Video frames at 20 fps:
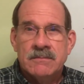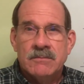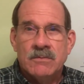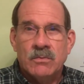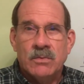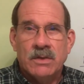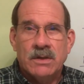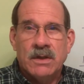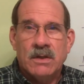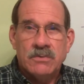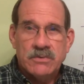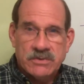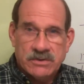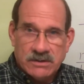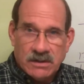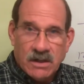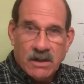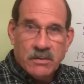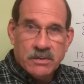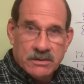We'll go
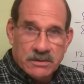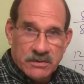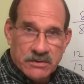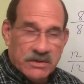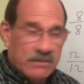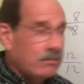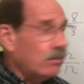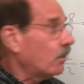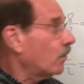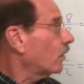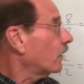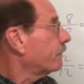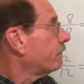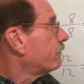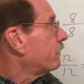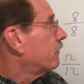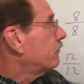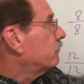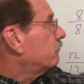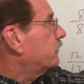slow, we'll do some more.
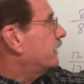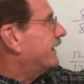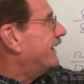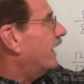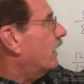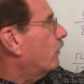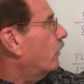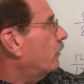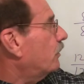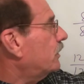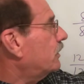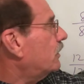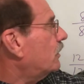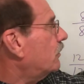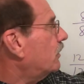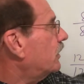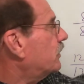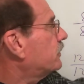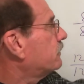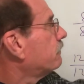But again, what we do
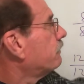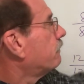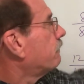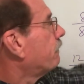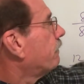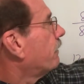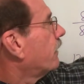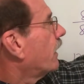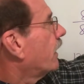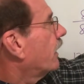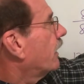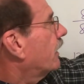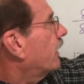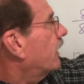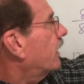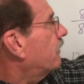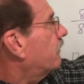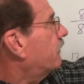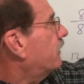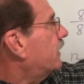is,
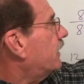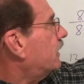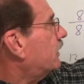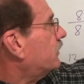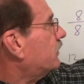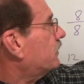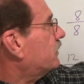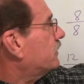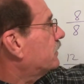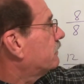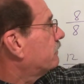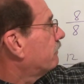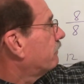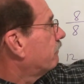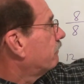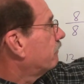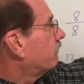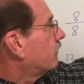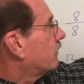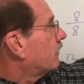if this
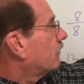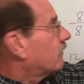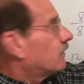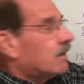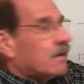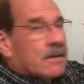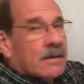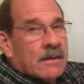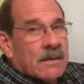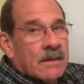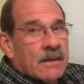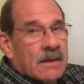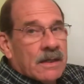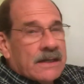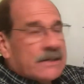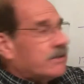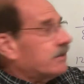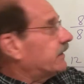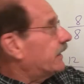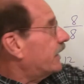
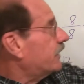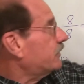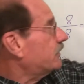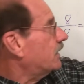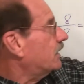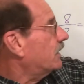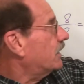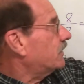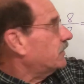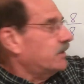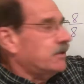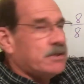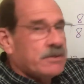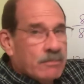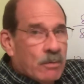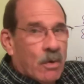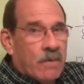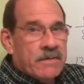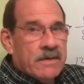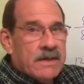is less than this, this is
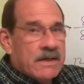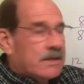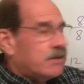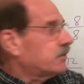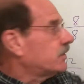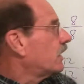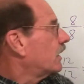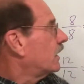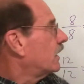more than this,